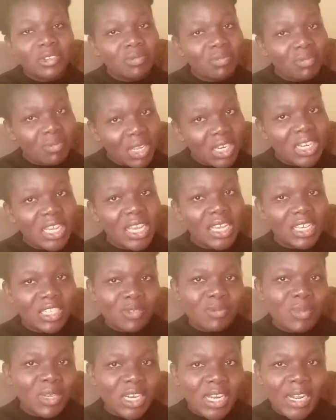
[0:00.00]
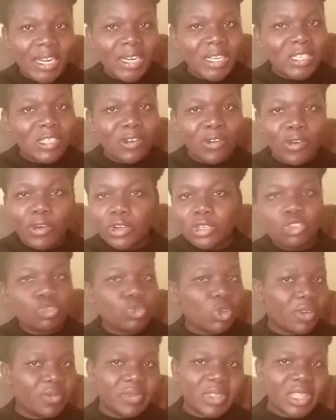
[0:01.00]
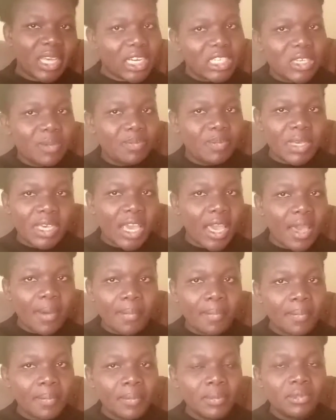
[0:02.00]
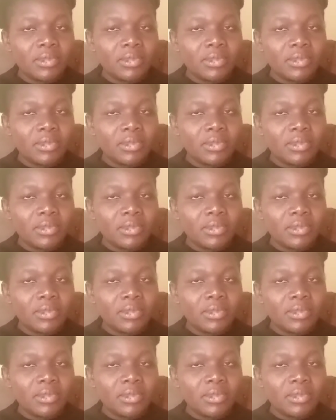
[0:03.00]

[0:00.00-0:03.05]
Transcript: Midday is midday. It's not 12:30 p.m.